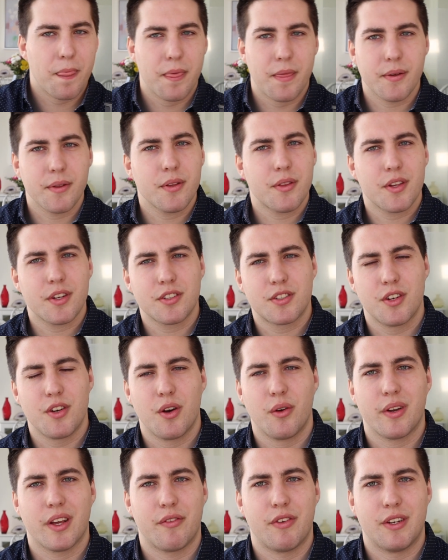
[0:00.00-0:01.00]
The other thing to
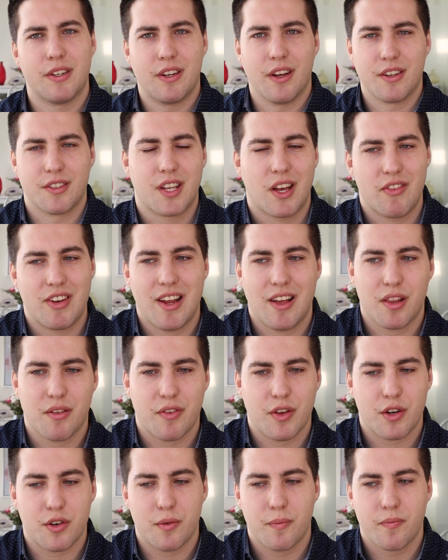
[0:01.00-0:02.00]
note, if it does have an
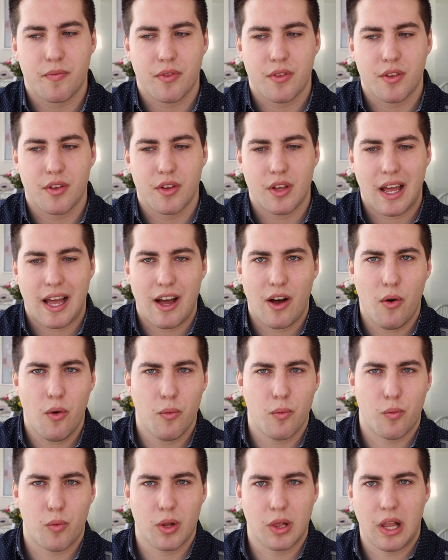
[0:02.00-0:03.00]
elevator,
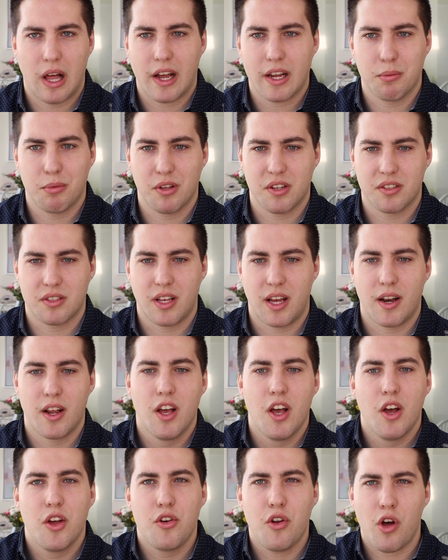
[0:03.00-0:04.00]
how reliable is that?
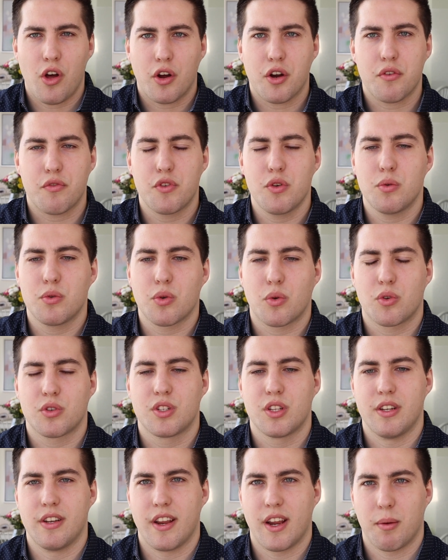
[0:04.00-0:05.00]
Knock on a few doors
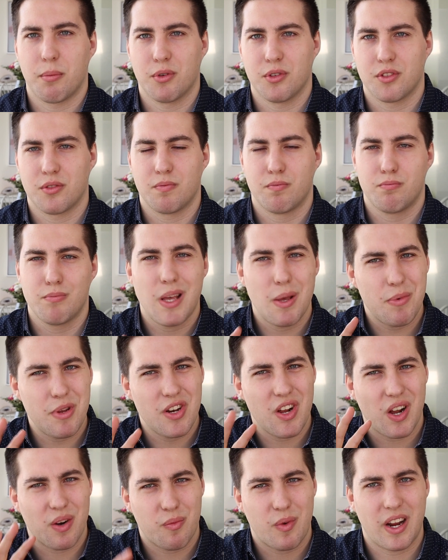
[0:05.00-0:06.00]
of the neighbors. Maybe
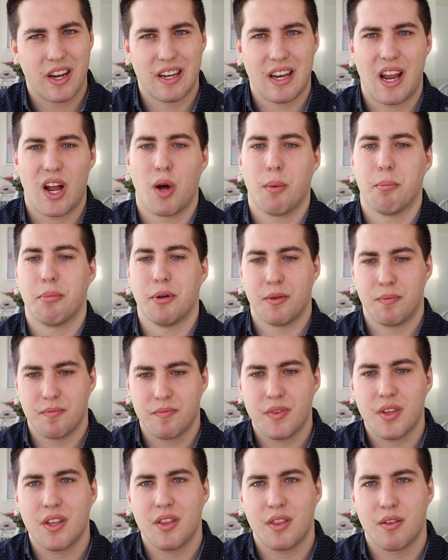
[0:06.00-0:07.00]
not right now, but
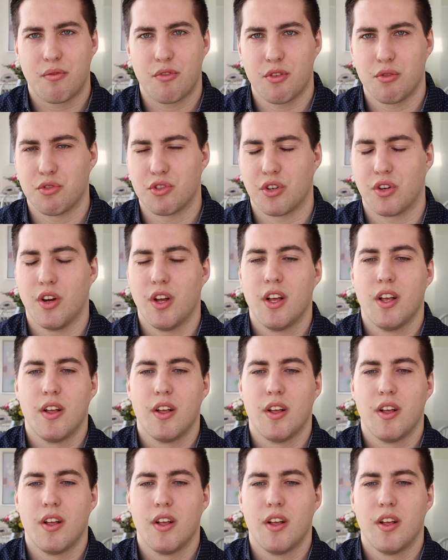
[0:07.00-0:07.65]
in the future.